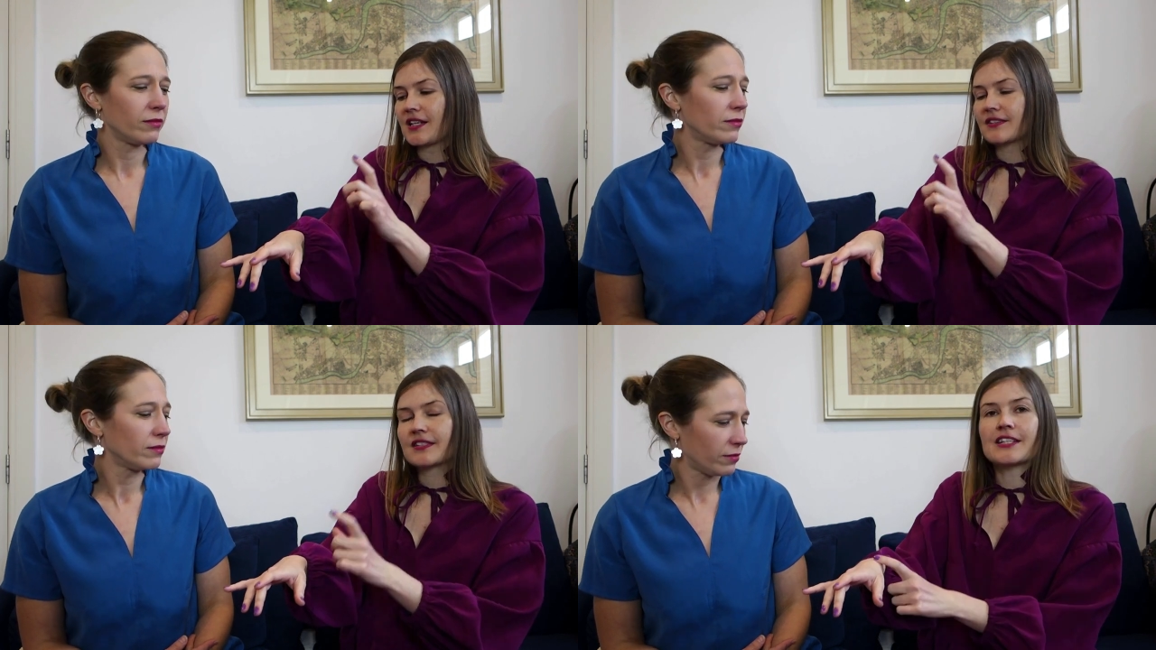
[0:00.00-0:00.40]

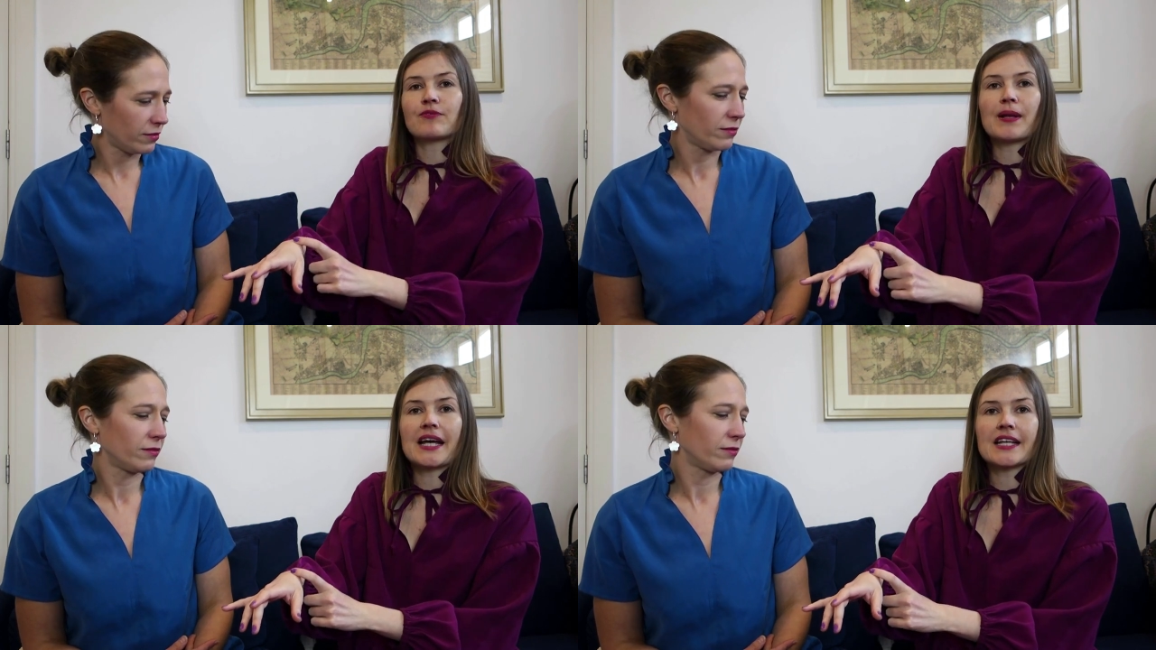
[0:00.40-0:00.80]
Speaker 1: sleeve
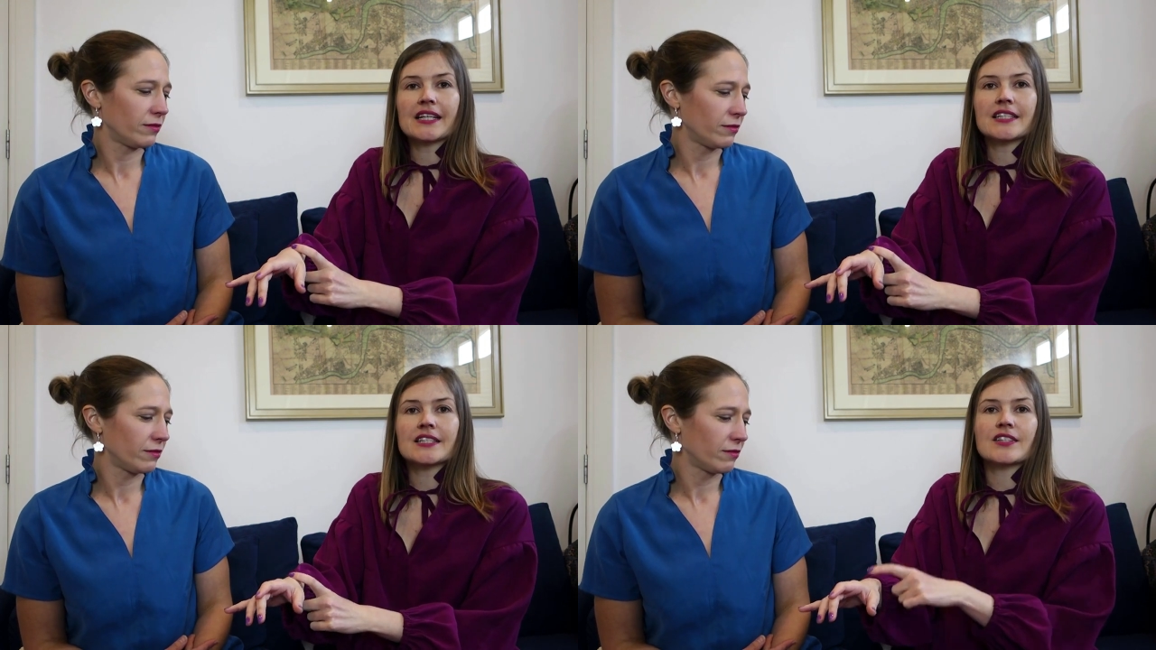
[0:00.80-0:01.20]

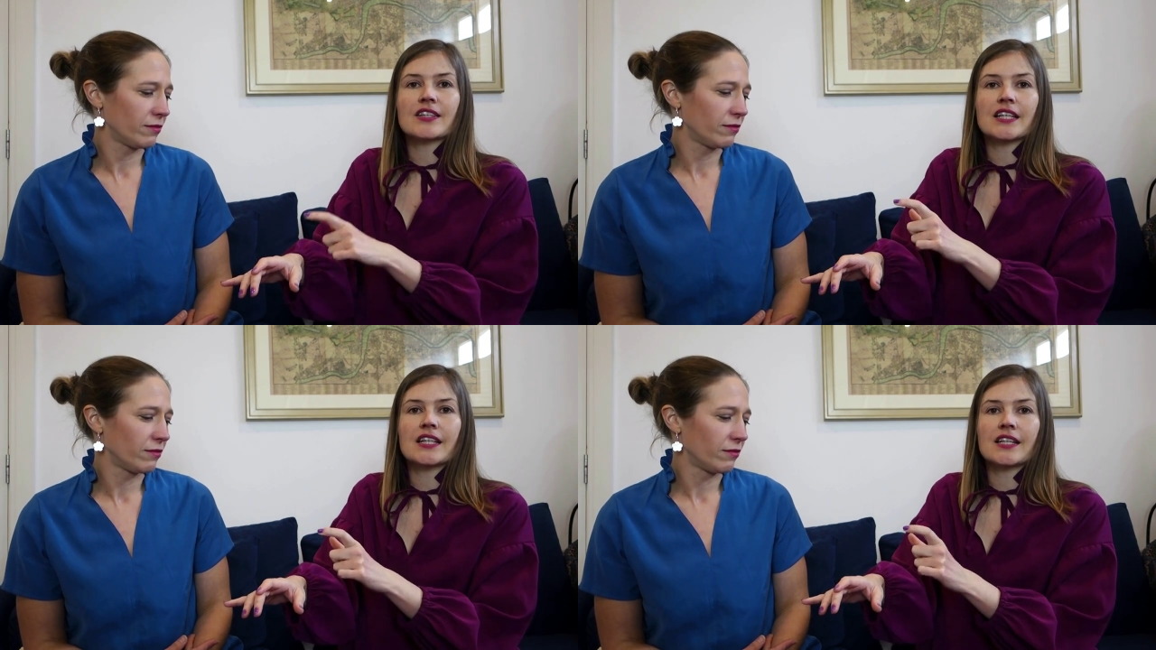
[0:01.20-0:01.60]
placket
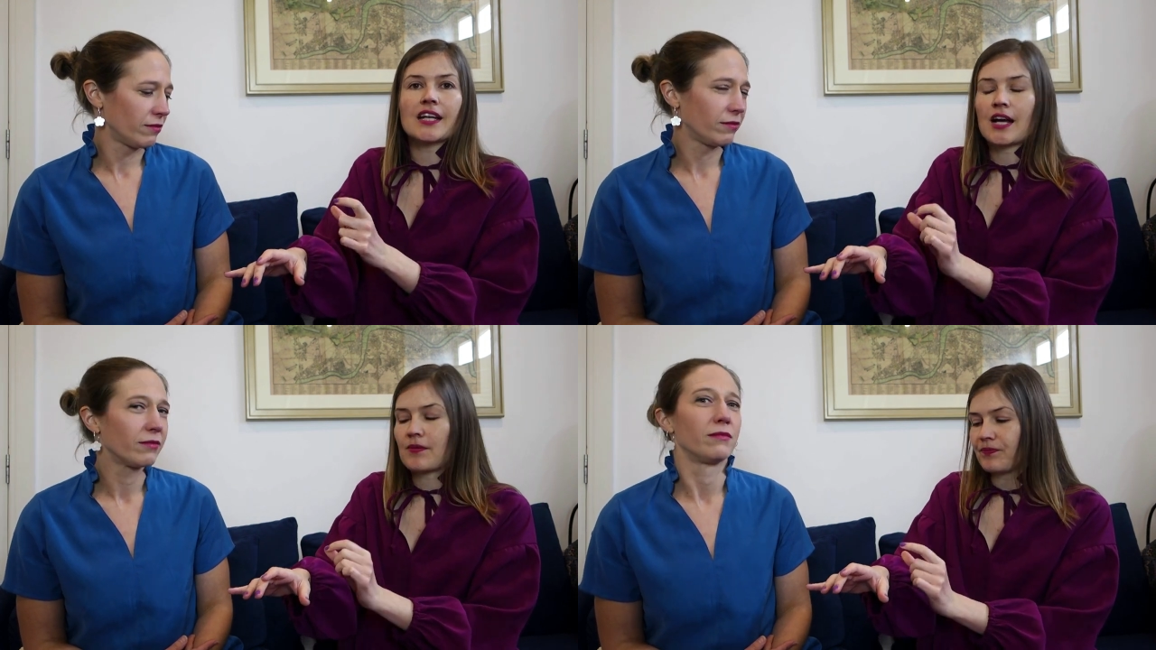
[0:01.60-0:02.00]
the
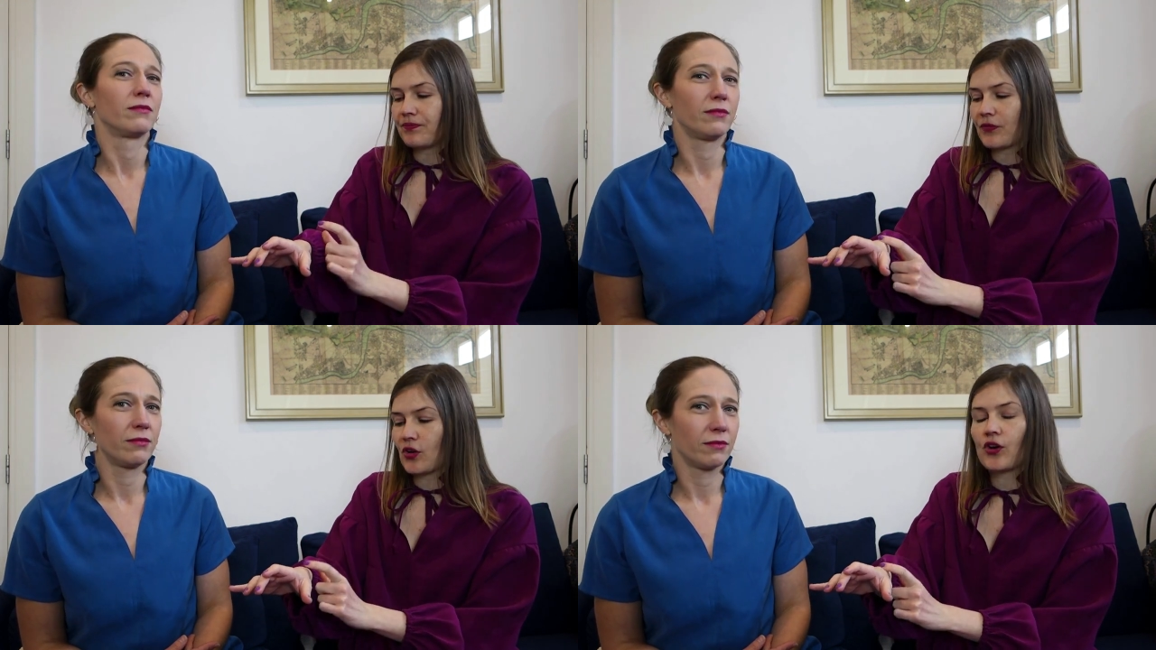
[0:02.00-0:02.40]
um,
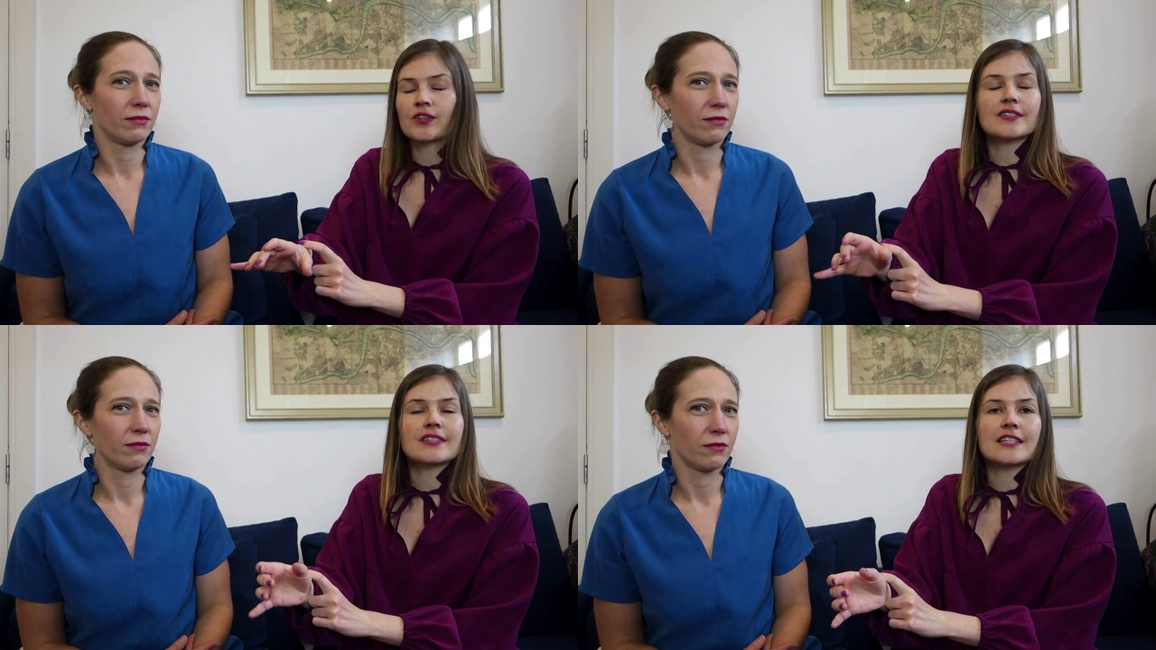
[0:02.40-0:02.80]
on
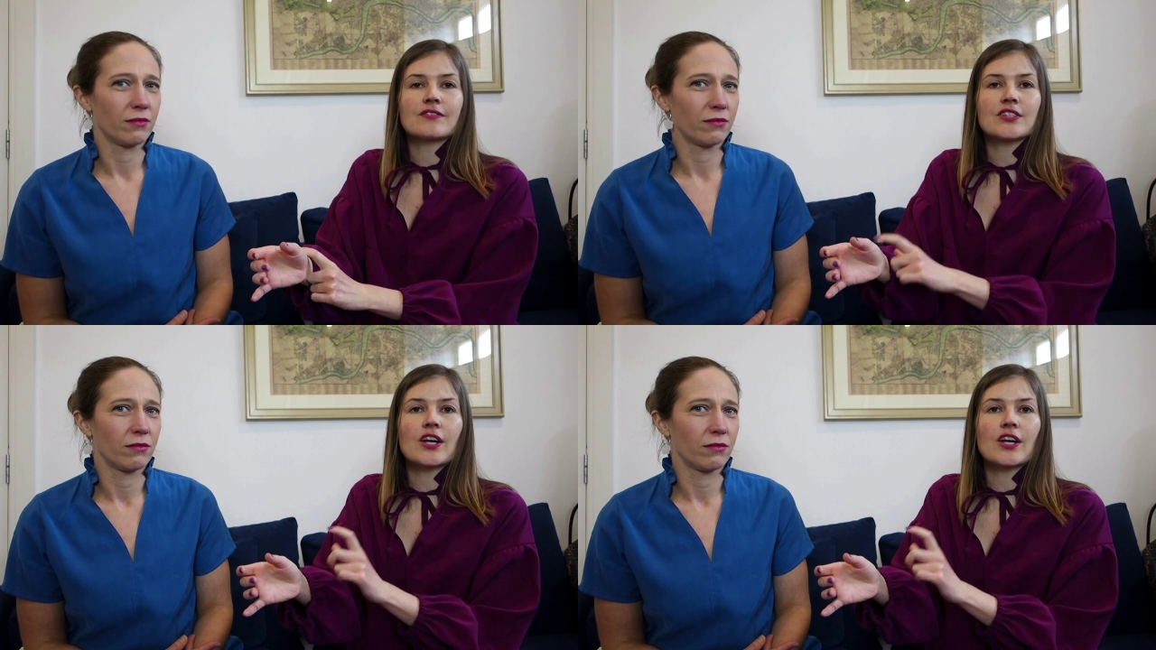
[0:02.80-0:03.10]
the sleeves.